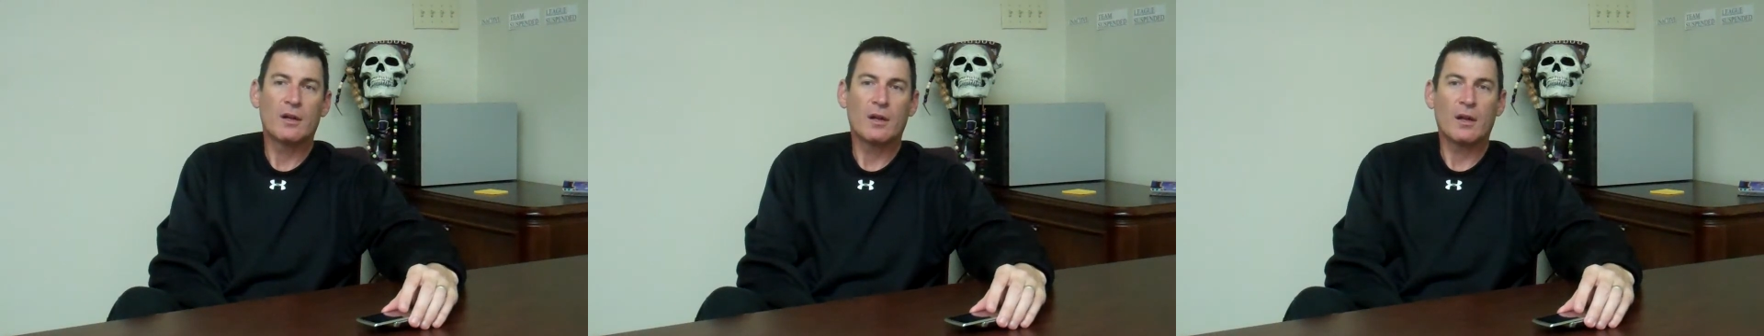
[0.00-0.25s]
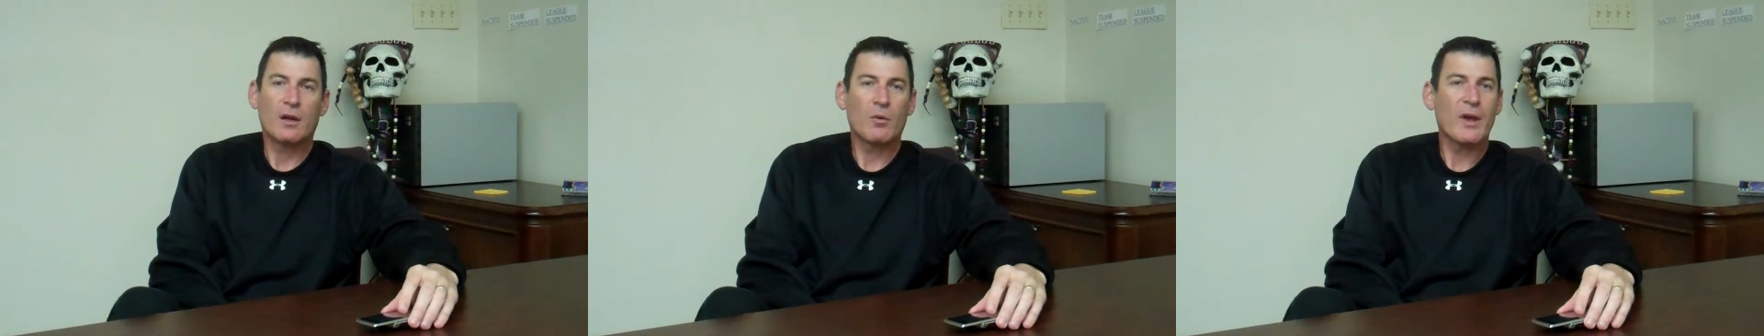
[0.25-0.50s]

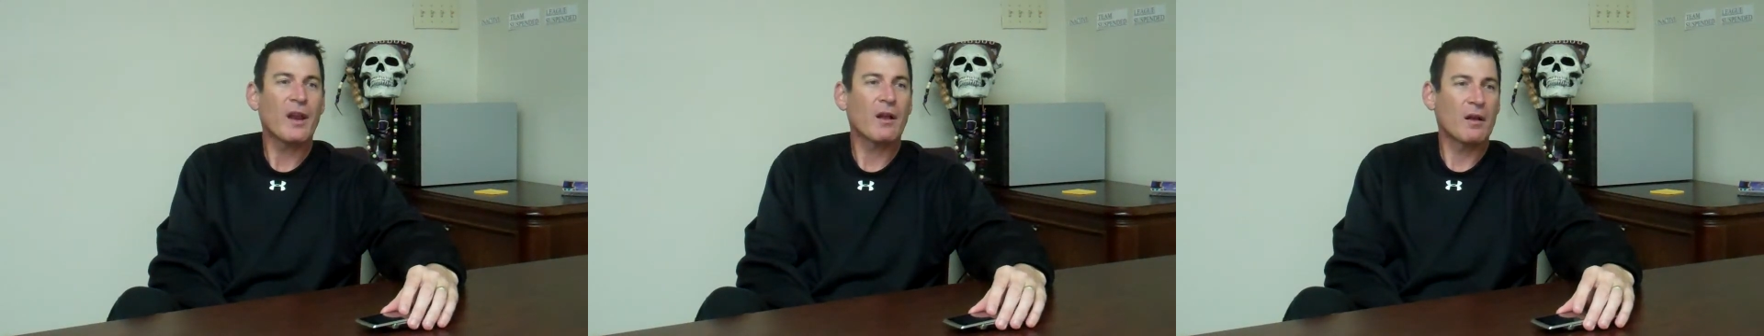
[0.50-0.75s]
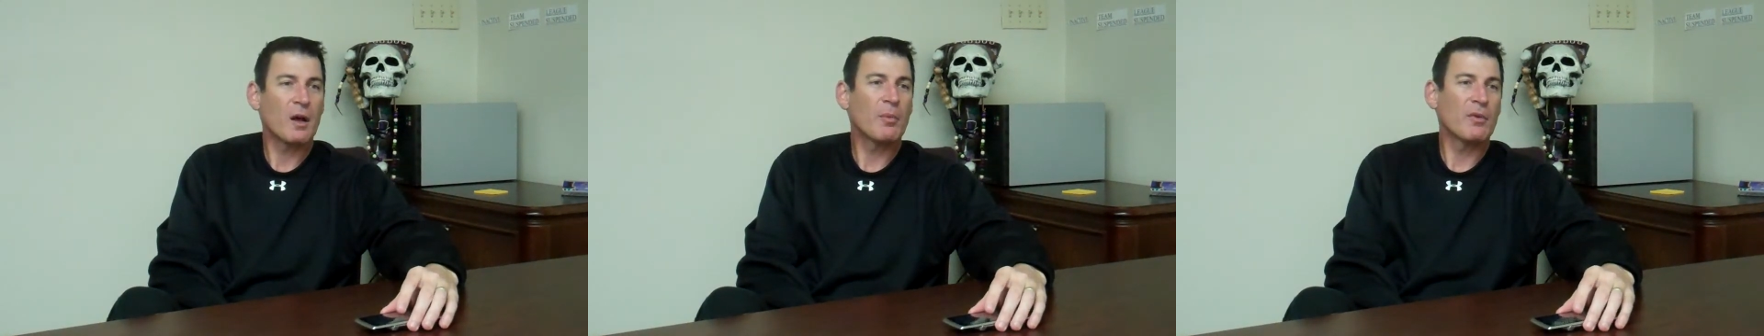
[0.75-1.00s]
Uh, we had
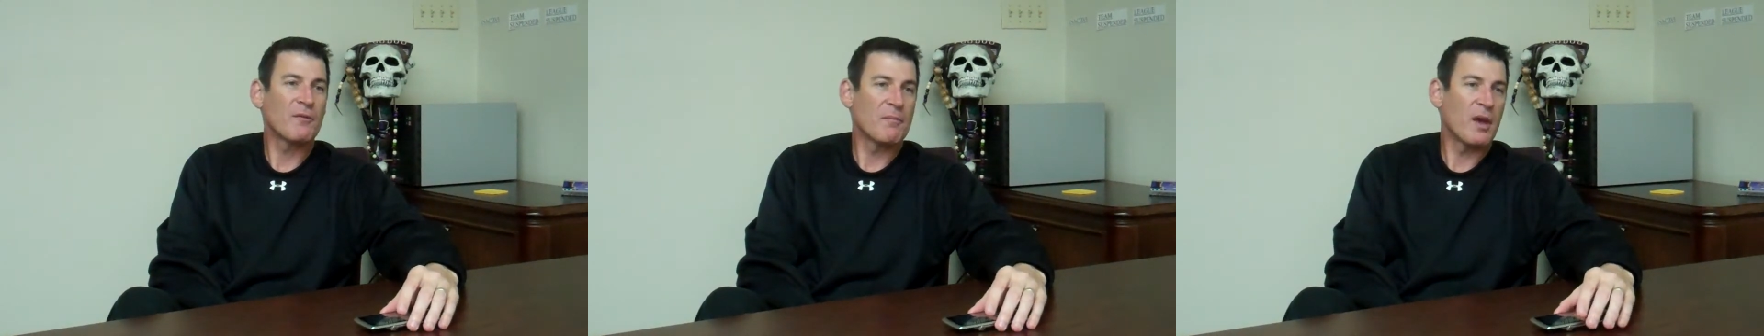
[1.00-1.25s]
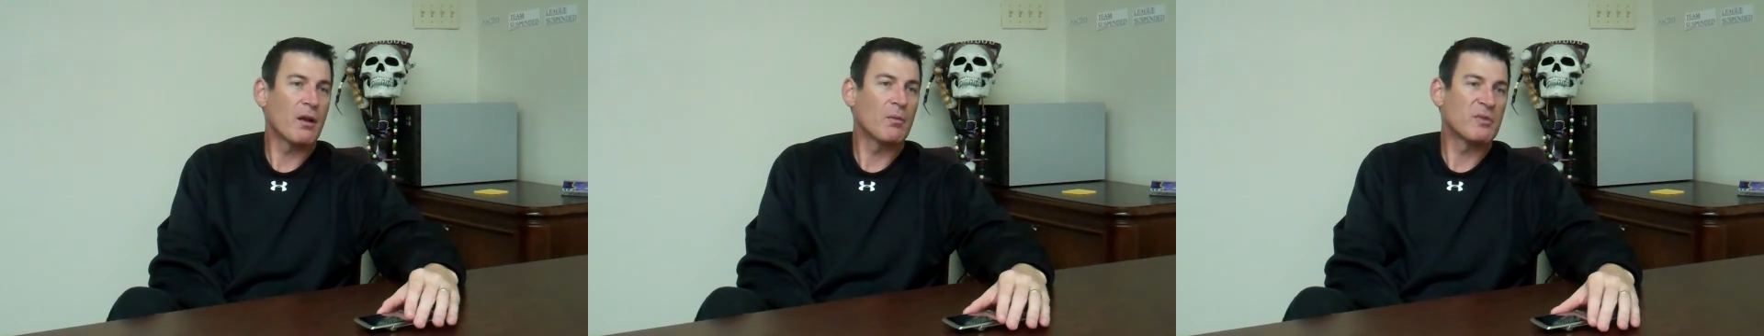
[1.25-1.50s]
a couple
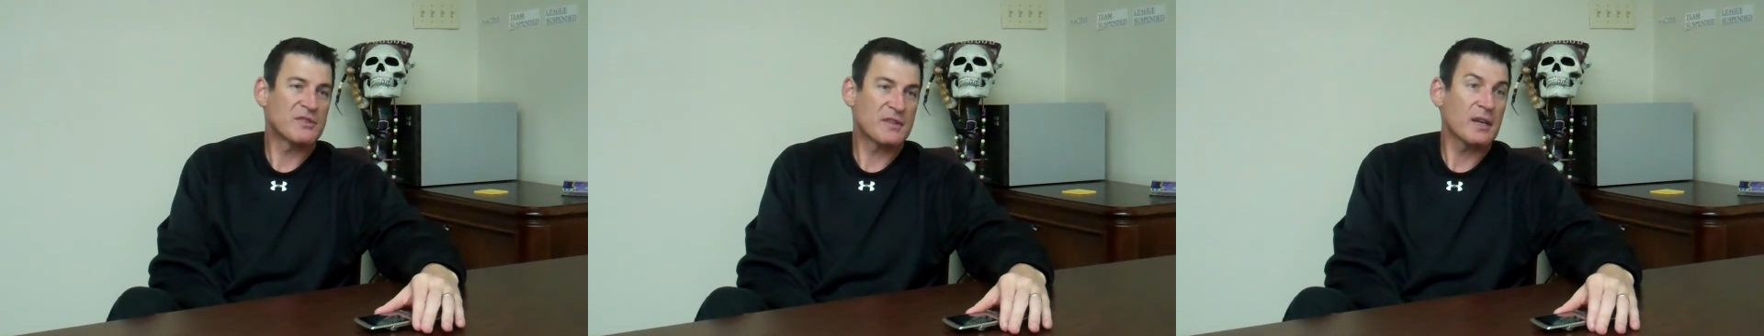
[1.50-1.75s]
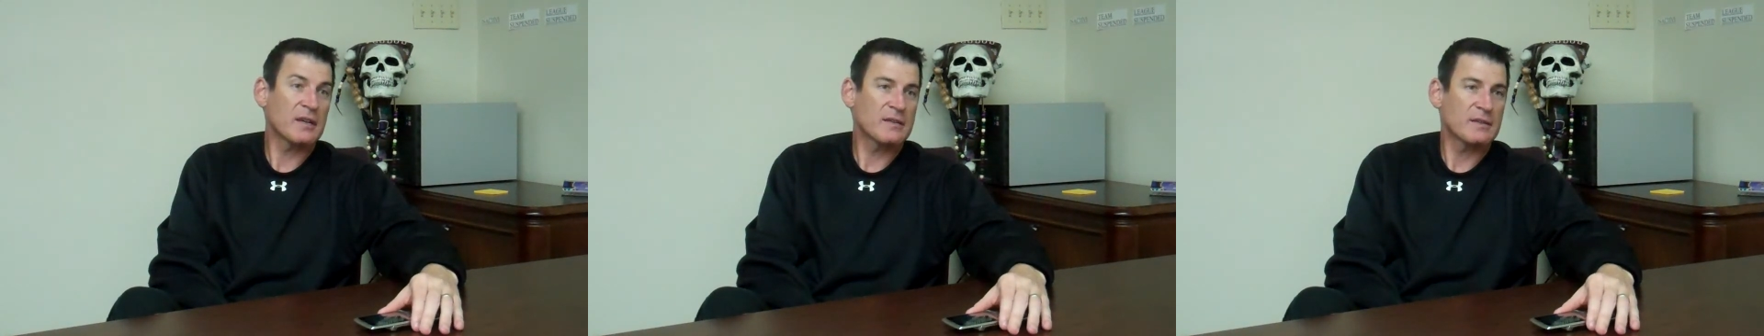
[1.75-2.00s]
of mental
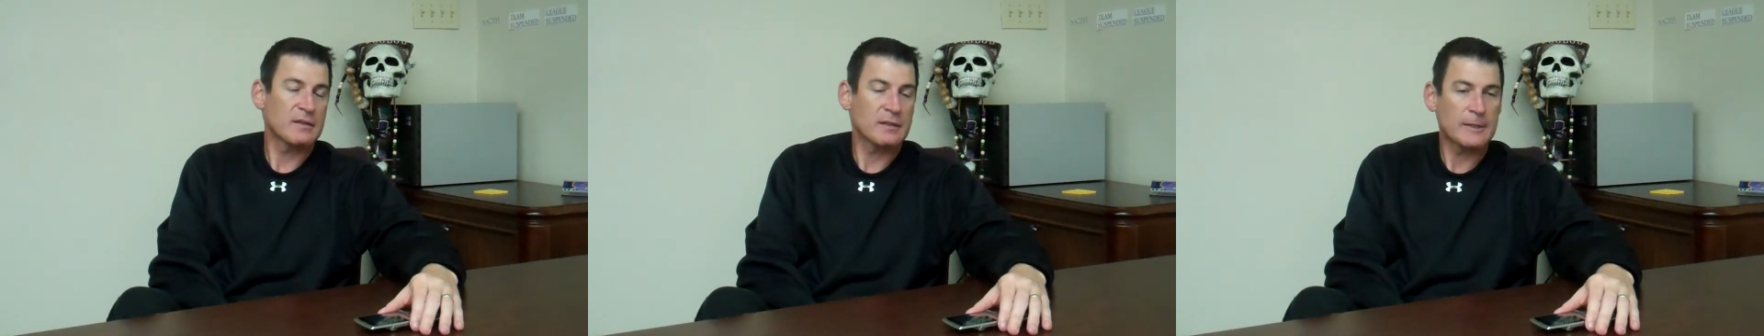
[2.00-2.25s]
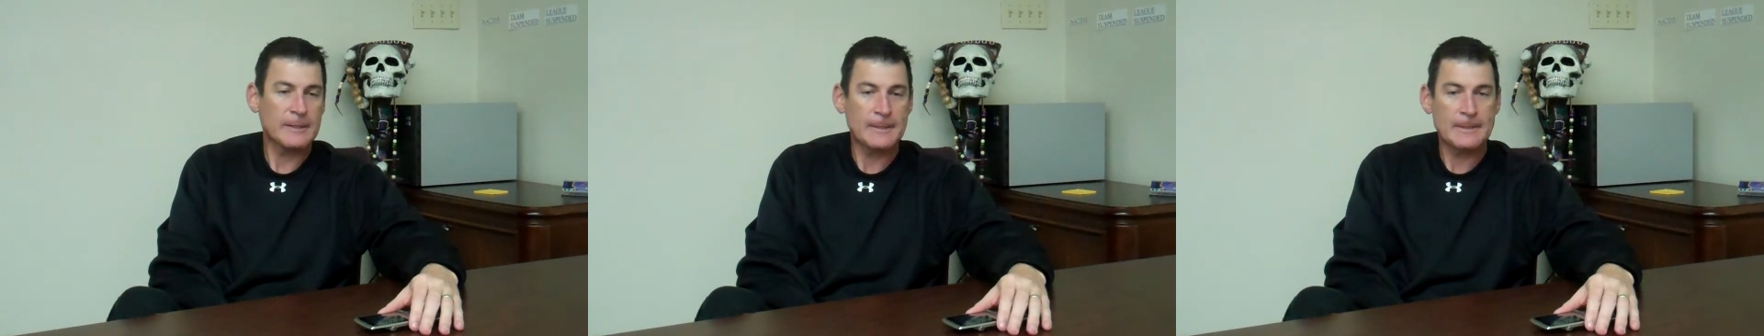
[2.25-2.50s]
mistakes,
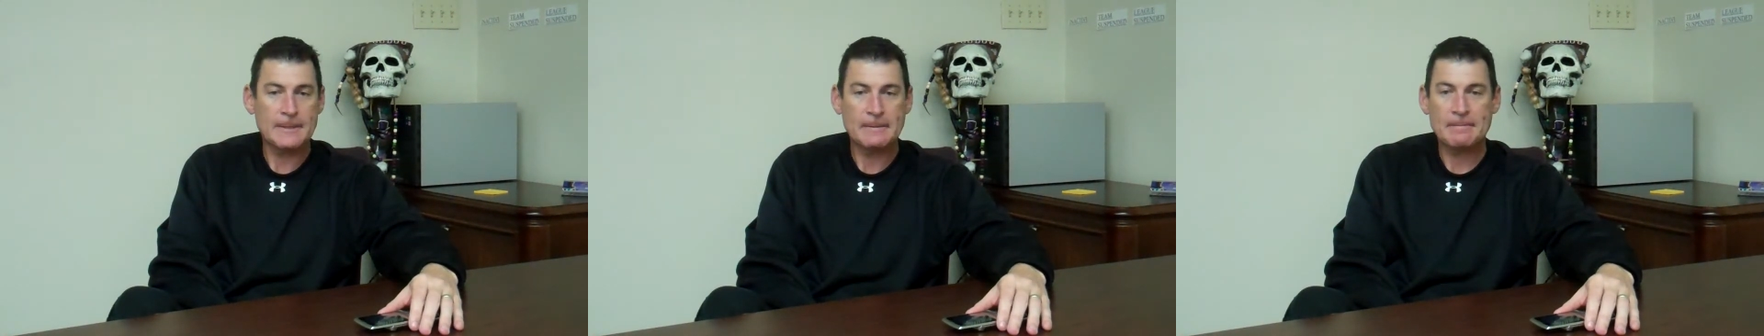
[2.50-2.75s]
um,